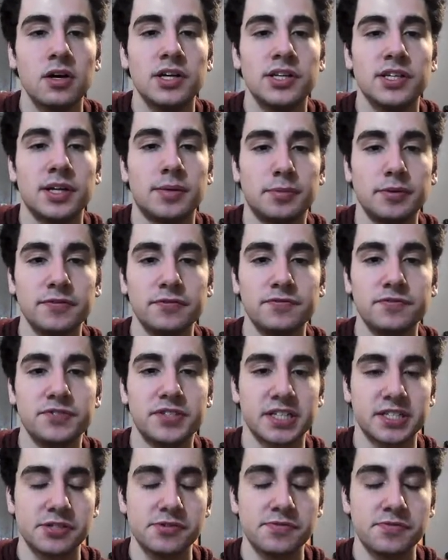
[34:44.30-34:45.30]
Number
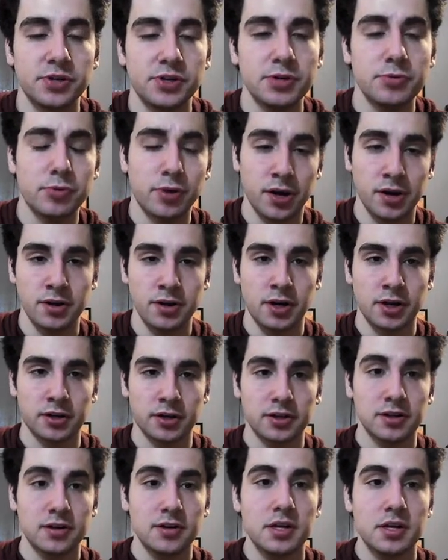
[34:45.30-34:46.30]
641, NARC.
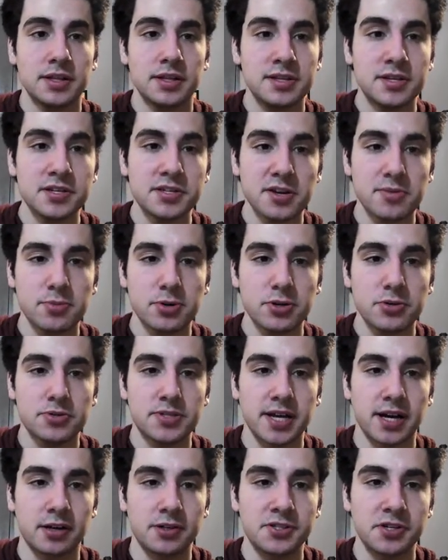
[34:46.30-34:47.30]
This is someone who
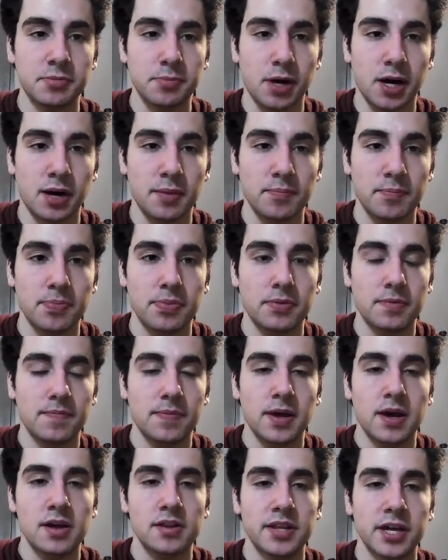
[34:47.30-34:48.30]
tells your mom
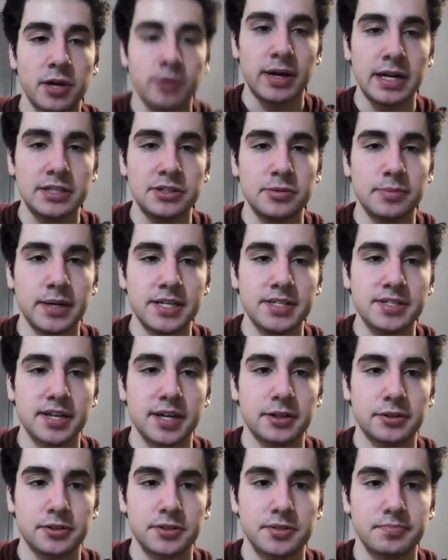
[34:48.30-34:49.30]
that you ate too many
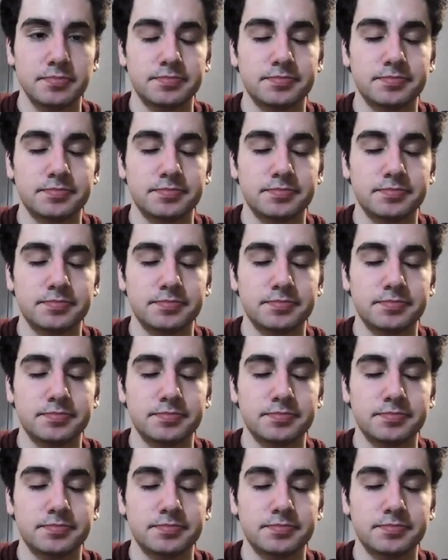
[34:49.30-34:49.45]
Skittles.